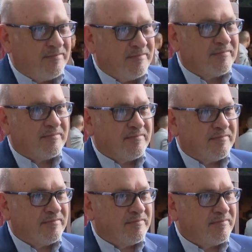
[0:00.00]
Some
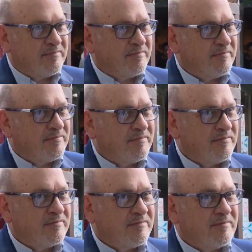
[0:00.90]
Lightfoot supporters, like
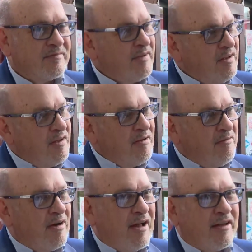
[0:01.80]
Jaime De
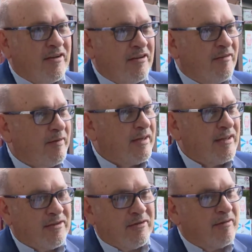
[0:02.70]
Palo, agree. We
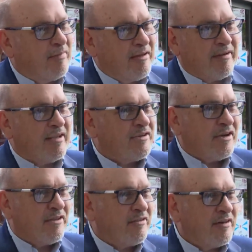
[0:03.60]
can throw the blame on each
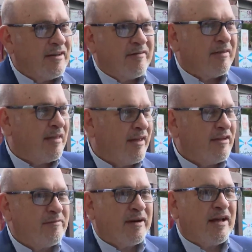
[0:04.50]
other and everything
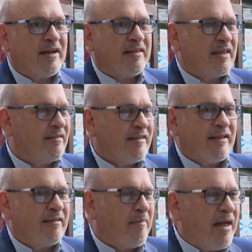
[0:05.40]
else, but I think it's
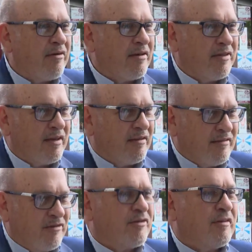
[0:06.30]
not the mayor. I think
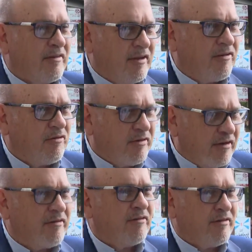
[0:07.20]
it's the,
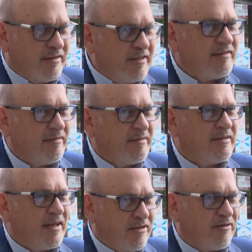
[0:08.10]
judicial system
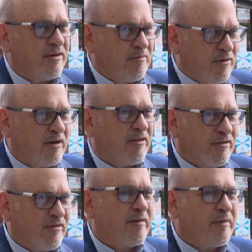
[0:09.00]
is not throwing the book at
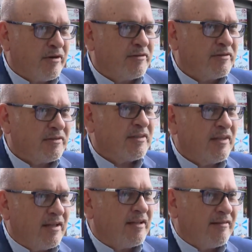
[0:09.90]
those criminals,
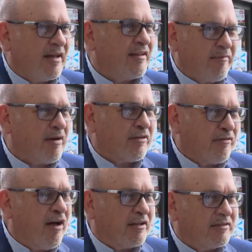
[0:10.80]
and it's not the mayor's
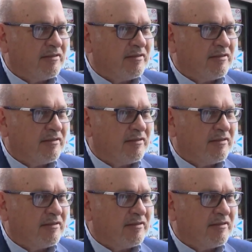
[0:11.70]
fault.